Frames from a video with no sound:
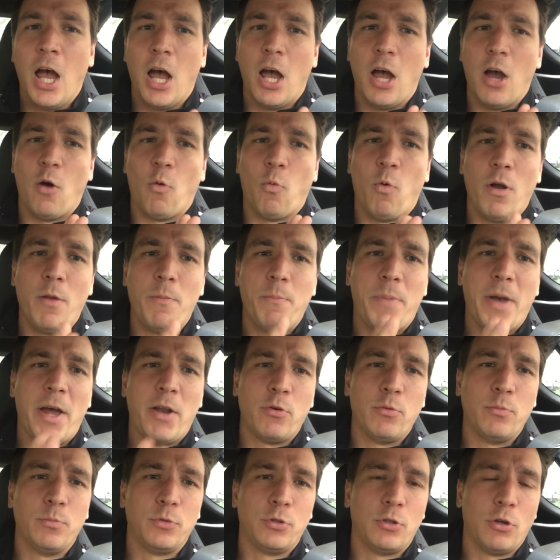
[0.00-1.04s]
One
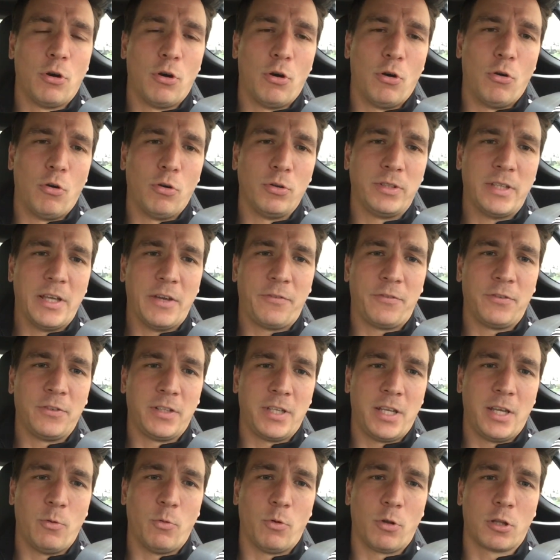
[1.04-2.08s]
bedroom though
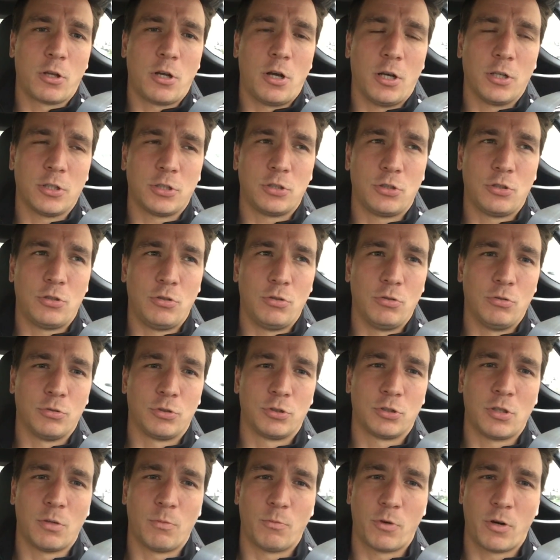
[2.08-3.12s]
definitely will cost you
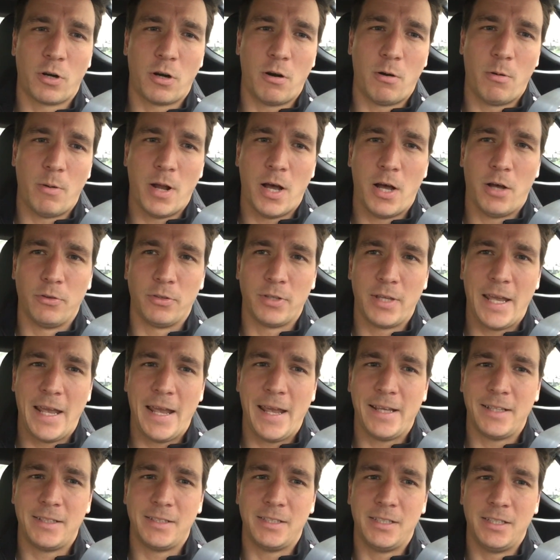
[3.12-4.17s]
somewhere around
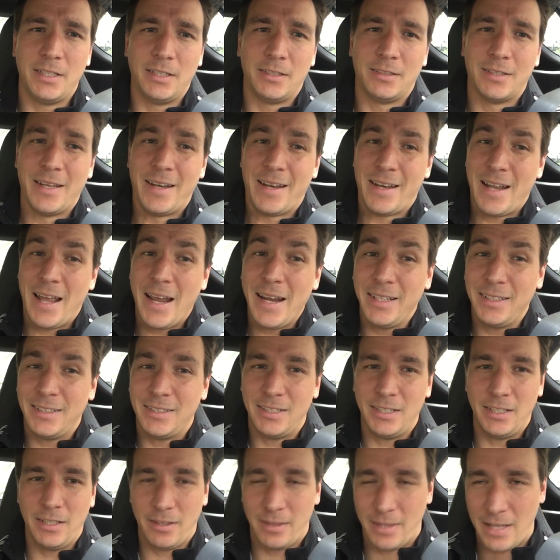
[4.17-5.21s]
80 to
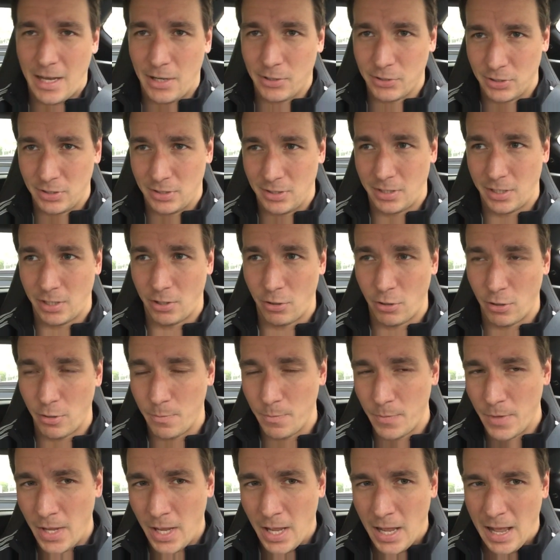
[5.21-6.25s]
90,000 dirham.